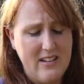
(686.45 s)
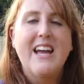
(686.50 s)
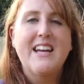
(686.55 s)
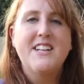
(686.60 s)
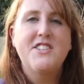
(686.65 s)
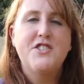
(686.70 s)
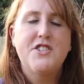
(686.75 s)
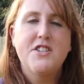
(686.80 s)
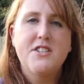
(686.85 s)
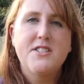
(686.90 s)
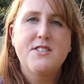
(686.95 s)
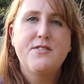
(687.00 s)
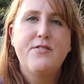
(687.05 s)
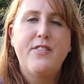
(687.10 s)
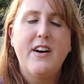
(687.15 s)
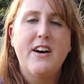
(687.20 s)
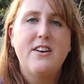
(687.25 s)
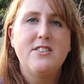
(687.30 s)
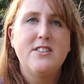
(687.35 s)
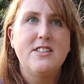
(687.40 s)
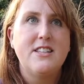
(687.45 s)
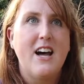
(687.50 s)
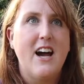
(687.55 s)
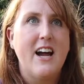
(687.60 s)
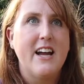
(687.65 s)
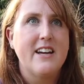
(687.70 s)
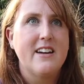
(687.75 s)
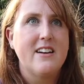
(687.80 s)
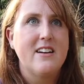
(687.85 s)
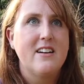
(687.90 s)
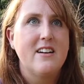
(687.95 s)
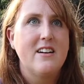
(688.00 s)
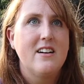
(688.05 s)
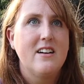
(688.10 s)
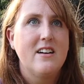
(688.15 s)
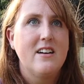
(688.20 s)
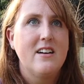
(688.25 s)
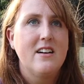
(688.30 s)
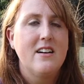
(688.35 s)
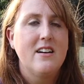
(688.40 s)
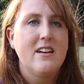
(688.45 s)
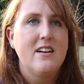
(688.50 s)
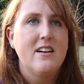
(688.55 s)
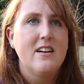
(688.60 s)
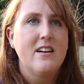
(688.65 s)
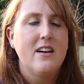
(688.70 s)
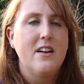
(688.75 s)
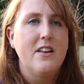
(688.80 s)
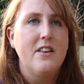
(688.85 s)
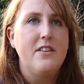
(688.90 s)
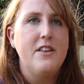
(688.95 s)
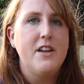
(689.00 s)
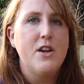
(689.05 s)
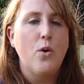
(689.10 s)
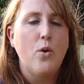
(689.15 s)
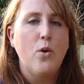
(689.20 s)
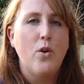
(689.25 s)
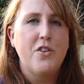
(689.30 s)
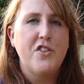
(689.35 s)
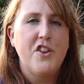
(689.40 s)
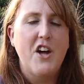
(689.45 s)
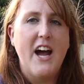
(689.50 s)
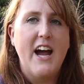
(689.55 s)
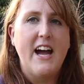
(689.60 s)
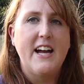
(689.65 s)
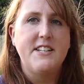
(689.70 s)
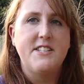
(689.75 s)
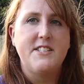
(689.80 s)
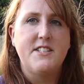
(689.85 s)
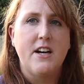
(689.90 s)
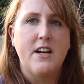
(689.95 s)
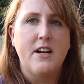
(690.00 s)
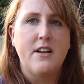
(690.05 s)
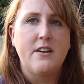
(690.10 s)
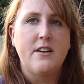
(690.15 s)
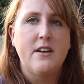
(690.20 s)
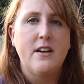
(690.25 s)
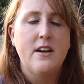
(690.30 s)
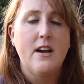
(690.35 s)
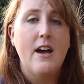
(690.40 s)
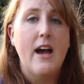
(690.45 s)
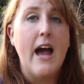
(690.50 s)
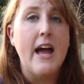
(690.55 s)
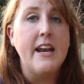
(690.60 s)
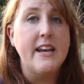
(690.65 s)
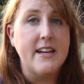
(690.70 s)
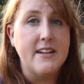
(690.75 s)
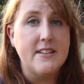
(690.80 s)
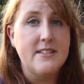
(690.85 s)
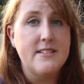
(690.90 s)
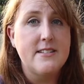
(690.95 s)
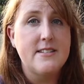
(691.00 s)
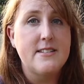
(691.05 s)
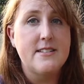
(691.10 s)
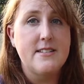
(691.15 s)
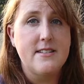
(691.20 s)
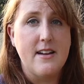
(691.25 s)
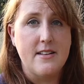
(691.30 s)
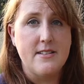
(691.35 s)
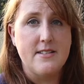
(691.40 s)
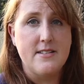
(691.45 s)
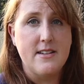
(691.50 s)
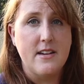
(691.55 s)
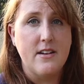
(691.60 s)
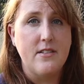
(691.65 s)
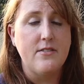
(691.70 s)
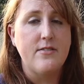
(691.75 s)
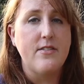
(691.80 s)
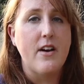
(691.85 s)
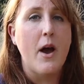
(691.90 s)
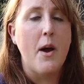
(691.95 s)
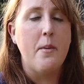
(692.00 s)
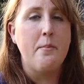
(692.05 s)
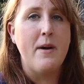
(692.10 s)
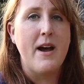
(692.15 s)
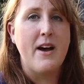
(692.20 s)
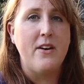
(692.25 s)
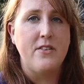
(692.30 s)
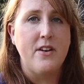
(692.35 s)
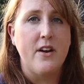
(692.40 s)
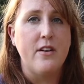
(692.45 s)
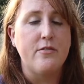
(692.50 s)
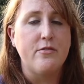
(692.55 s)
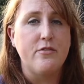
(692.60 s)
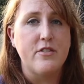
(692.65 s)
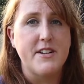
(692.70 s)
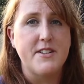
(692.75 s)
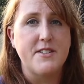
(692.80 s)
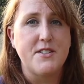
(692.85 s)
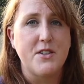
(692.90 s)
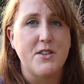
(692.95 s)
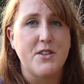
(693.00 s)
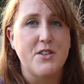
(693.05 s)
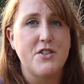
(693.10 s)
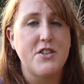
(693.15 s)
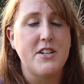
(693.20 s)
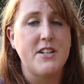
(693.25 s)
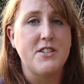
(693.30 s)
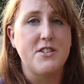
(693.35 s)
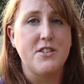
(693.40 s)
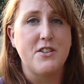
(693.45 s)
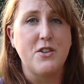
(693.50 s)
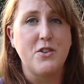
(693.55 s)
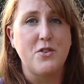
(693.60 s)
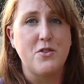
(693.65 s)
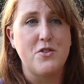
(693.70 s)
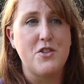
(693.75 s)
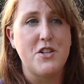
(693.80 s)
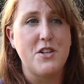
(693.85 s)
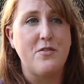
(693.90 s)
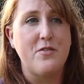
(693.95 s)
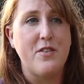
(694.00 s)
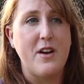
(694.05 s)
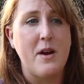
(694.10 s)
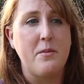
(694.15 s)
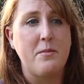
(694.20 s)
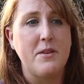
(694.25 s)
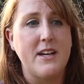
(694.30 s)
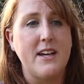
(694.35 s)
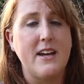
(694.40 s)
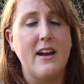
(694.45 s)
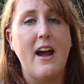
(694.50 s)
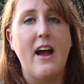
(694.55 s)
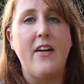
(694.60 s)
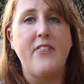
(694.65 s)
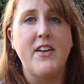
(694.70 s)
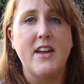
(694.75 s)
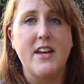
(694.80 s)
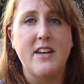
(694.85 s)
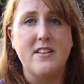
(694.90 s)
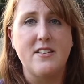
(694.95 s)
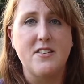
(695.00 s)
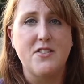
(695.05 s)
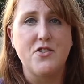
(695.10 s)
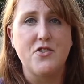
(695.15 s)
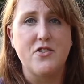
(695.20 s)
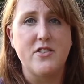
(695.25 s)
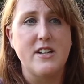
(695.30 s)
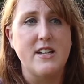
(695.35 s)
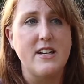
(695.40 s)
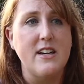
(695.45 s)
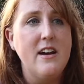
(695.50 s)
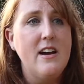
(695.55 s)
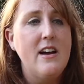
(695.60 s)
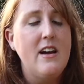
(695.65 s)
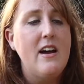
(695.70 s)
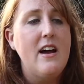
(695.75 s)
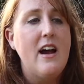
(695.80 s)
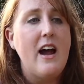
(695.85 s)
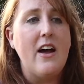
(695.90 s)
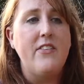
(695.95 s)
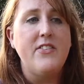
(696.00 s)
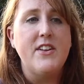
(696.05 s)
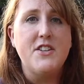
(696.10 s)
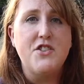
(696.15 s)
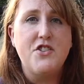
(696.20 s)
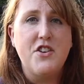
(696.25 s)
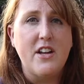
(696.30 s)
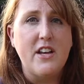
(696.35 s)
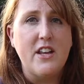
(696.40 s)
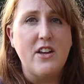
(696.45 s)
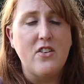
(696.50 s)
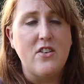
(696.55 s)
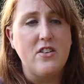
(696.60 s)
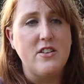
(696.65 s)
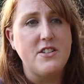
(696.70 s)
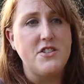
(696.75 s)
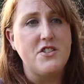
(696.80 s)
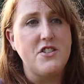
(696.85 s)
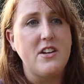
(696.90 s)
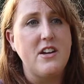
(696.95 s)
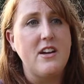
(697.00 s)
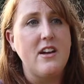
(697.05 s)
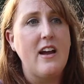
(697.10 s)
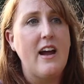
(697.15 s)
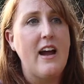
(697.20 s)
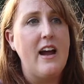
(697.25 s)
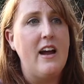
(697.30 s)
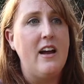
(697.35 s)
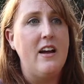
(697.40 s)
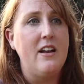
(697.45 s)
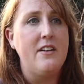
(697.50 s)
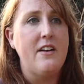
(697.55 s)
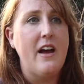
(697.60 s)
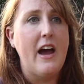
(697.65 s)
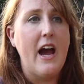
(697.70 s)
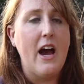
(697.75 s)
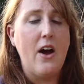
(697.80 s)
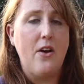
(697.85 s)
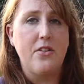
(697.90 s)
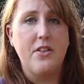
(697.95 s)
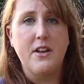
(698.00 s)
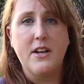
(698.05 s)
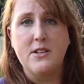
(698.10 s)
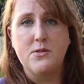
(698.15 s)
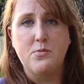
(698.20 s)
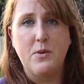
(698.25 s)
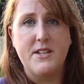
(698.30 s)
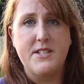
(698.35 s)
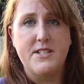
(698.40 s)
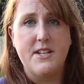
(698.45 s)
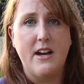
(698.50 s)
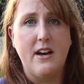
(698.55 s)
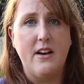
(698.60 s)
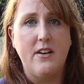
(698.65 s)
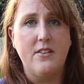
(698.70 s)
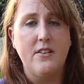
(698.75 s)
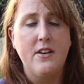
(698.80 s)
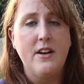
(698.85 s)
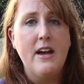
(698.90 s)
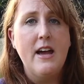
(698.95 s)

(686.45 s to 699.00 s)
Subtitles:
It just felt like the author had done an extensive amount of research into the Gucci family and their history and their genealogy and how things went down,